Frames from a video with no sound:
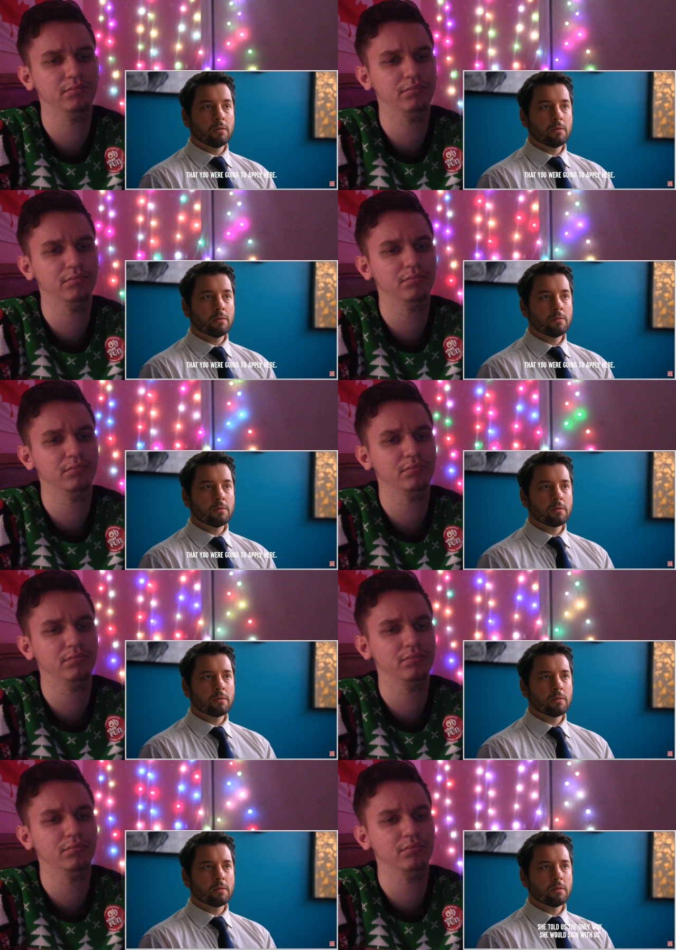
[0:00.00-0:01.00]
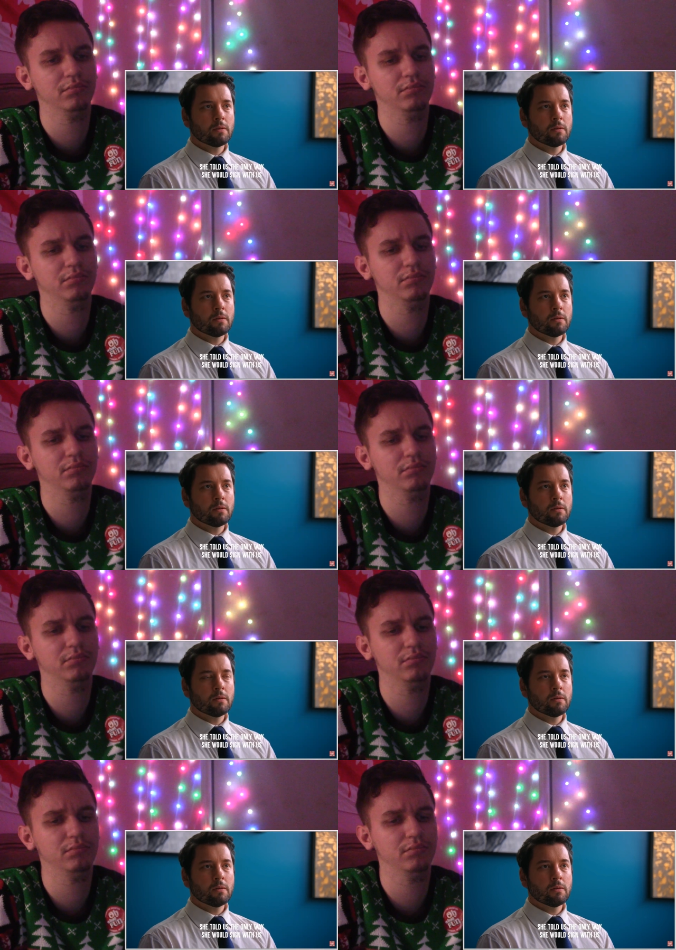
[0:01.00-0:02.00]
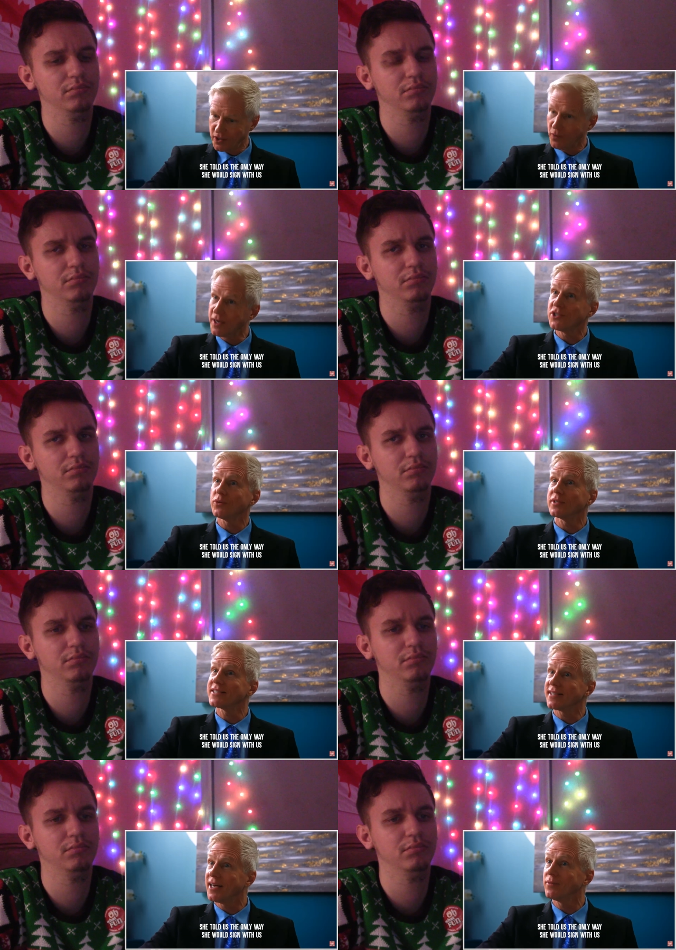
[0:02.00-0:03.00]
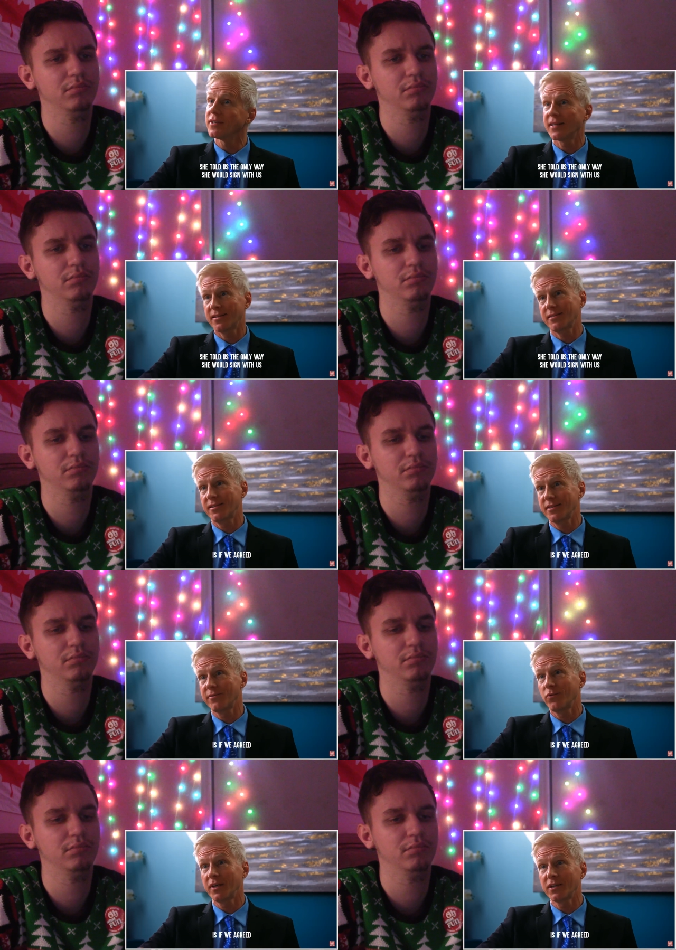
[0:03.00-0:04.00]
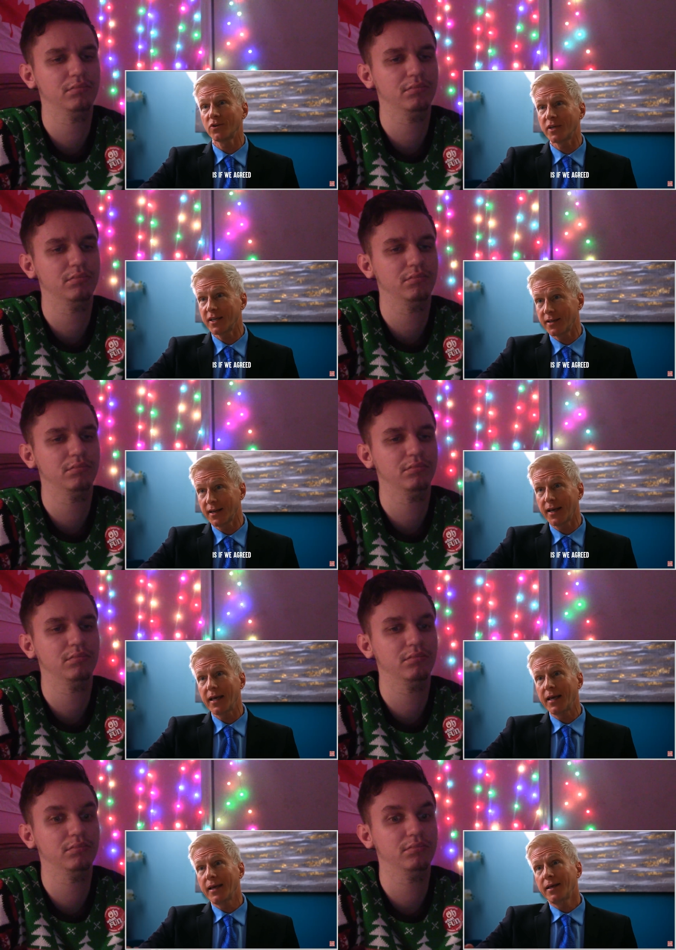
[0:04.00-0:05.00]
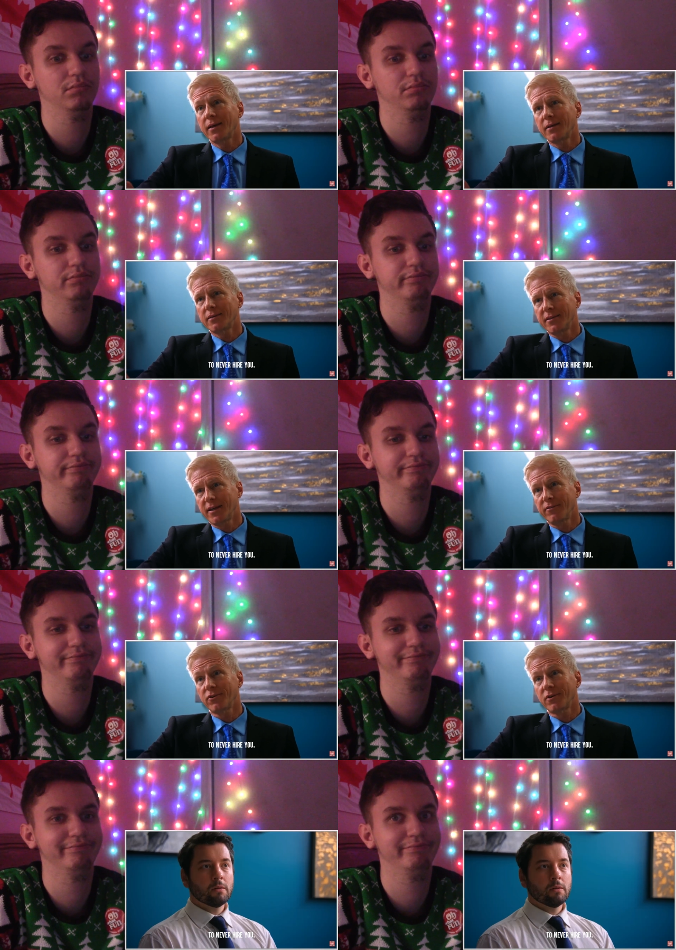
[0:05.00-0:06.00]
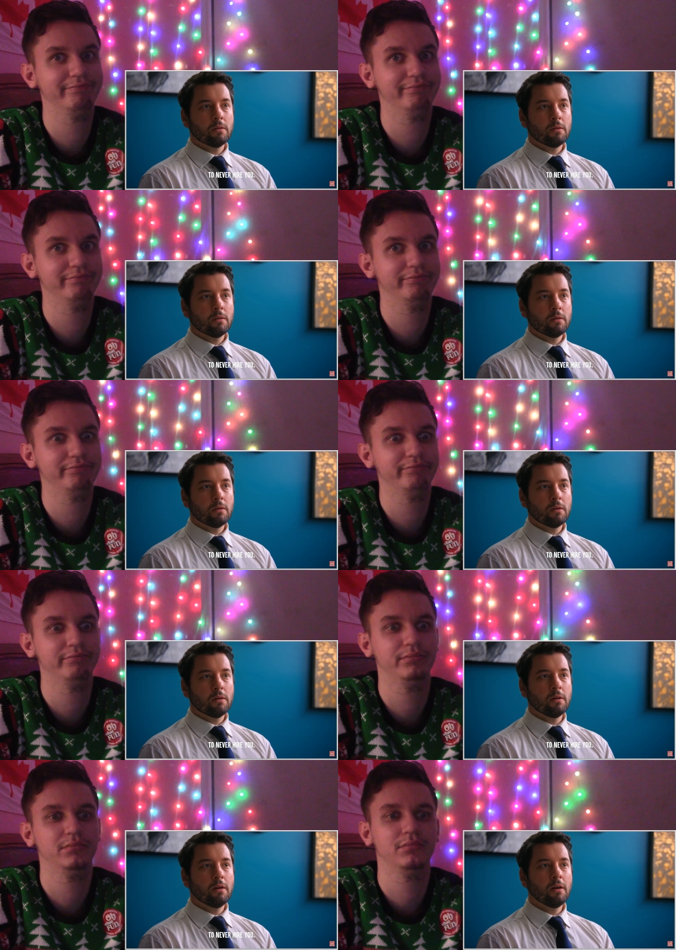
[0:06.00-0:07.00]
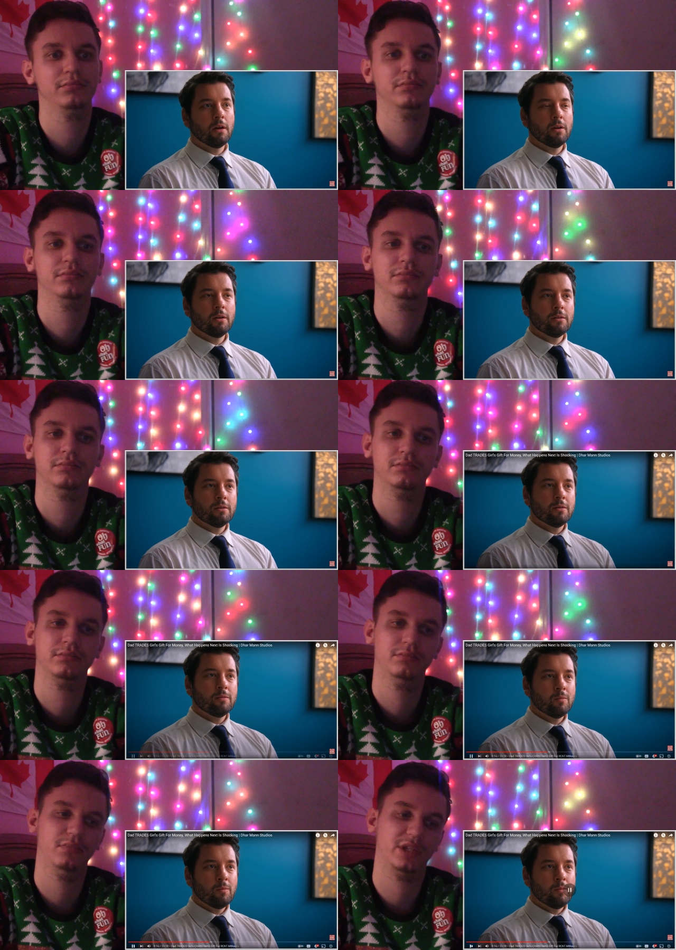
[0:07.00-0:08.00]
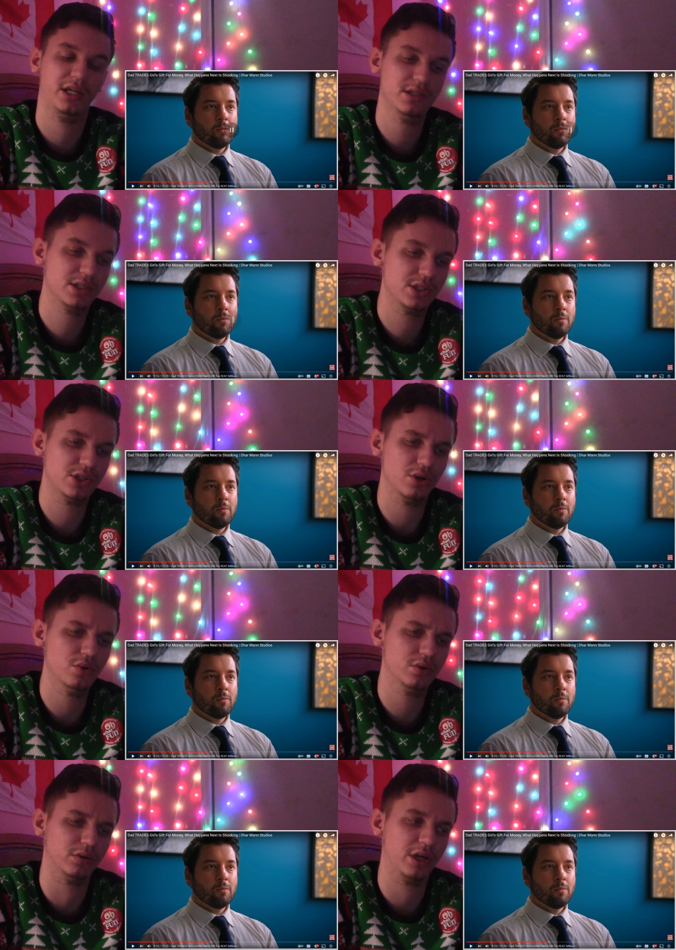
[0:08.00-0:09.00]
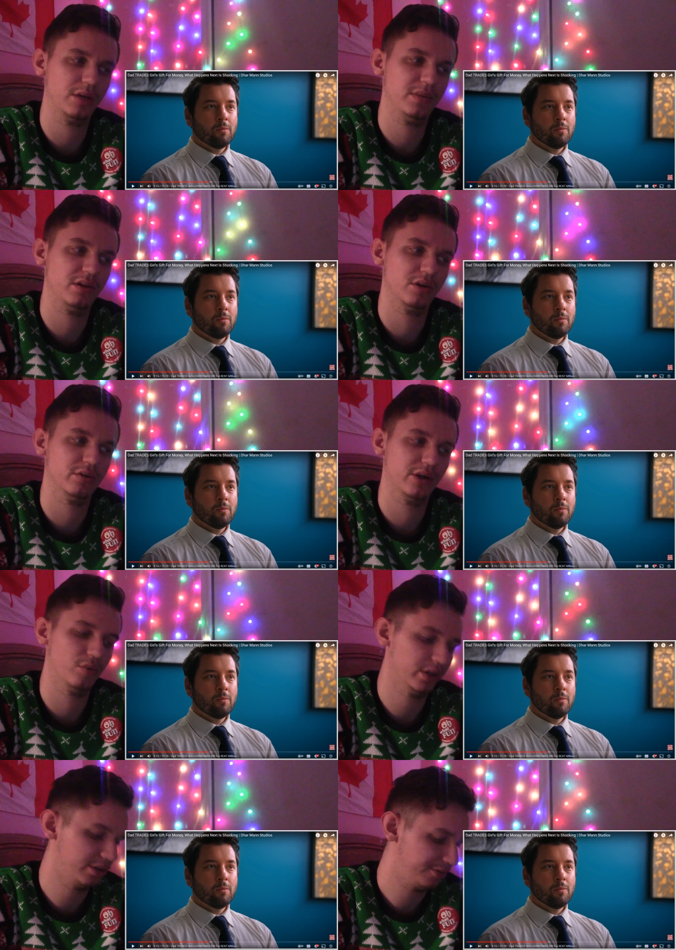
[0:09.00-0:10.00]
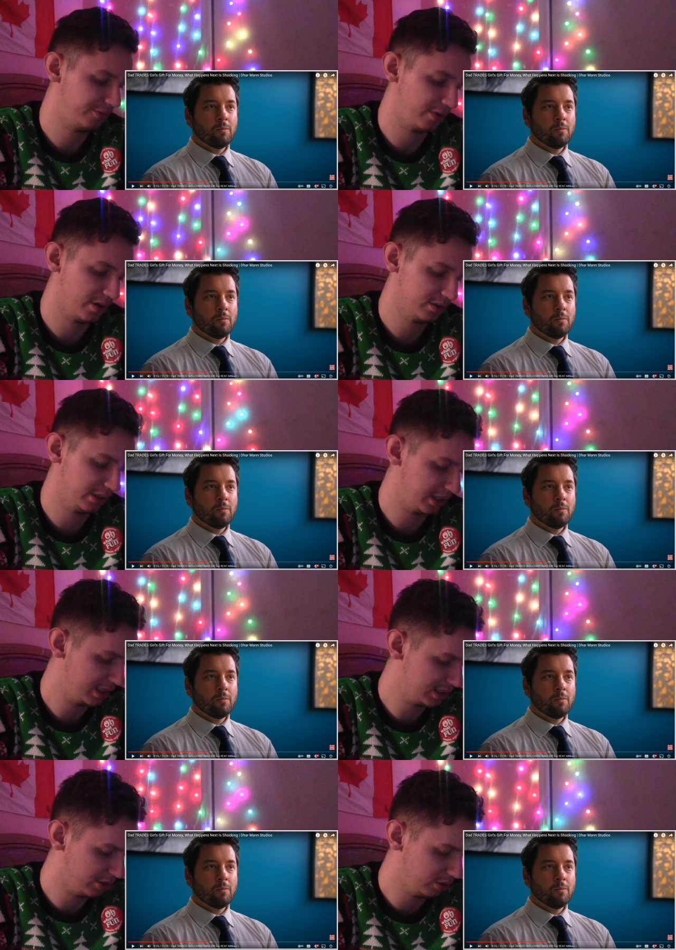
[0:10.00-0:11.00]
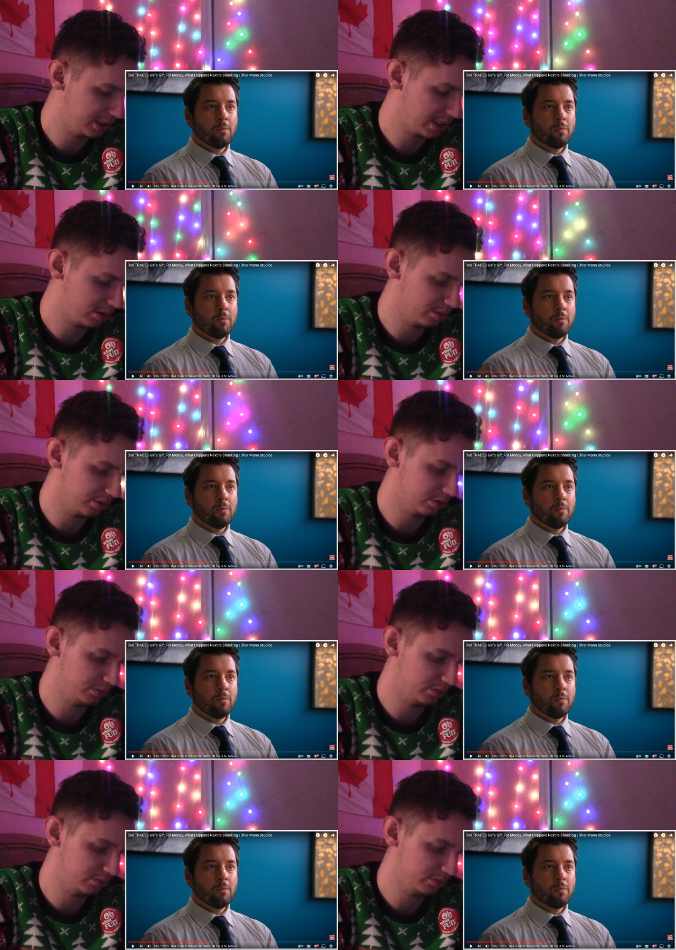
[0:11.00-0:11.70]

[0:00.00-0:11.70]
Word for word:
Speaker 1: here. She told us the only way she would sign with us is if we agreed to never
Speaker 2: hire you. That is so grimy, though. Like, what the fuck? Like, that is literally terrible.